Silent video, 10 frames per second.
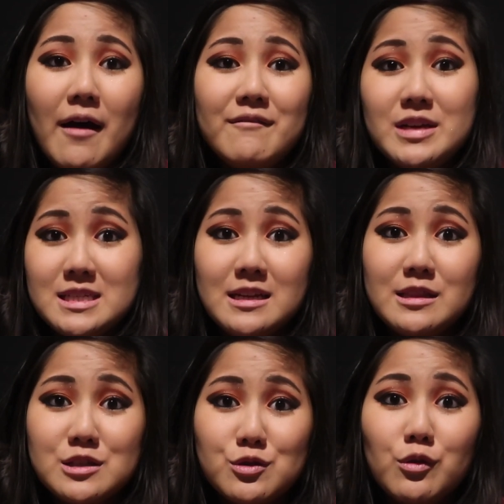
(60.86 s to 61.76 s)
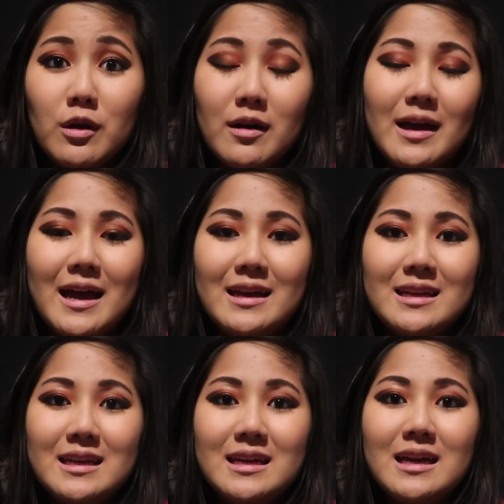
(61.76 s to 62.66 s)
visited the school, and
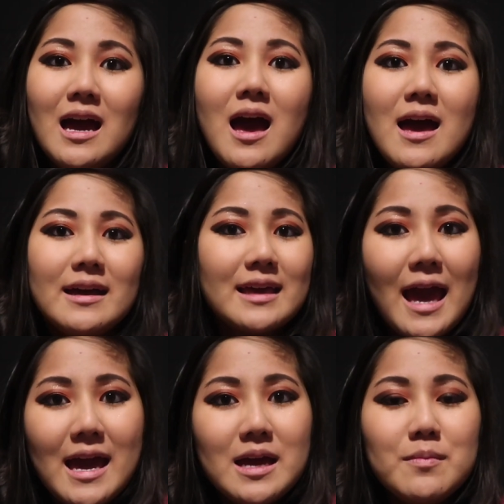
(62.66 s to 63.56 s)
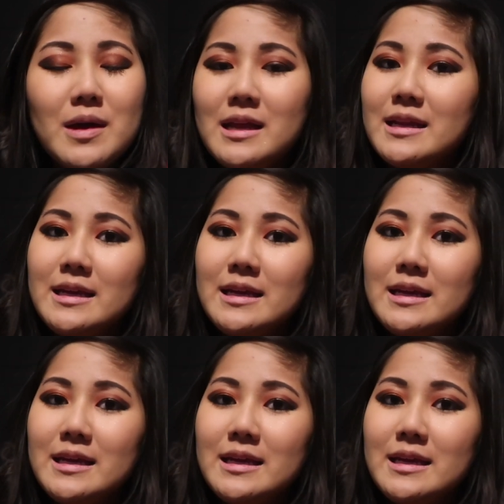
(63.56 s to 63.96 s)
he came and